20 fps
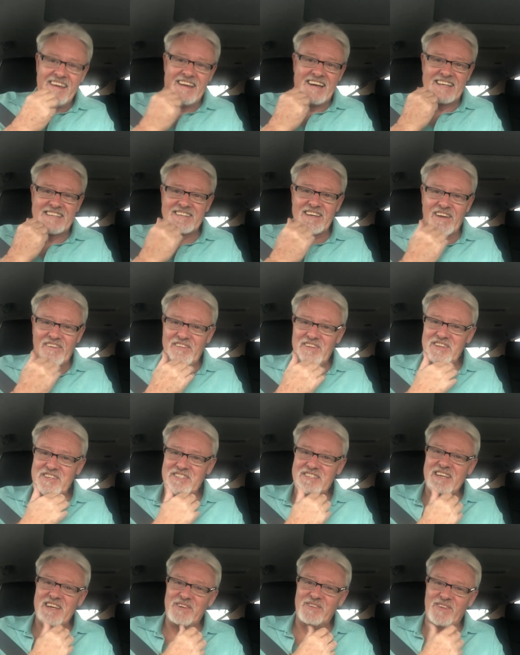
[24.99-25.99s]
Yeah, so if you
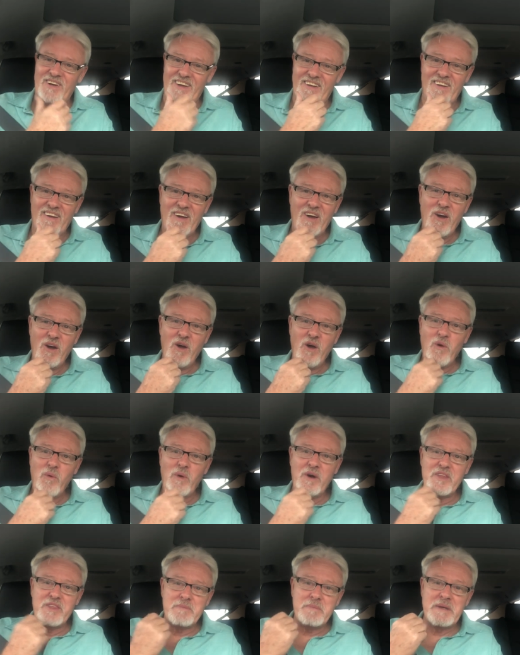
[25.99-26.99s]
see one
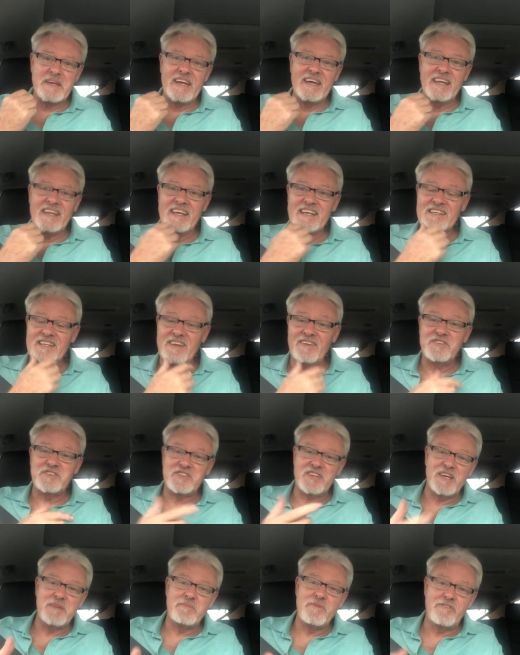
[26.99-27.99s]
where the beginning you've
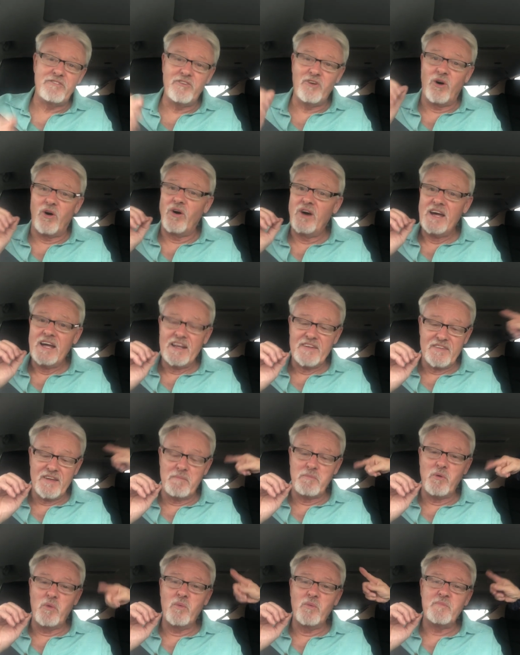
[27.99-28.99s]
seen before
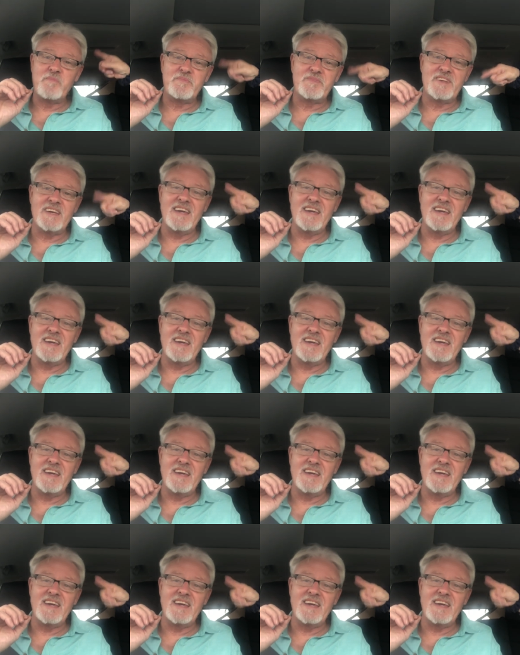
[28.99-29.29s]
number cuckoo,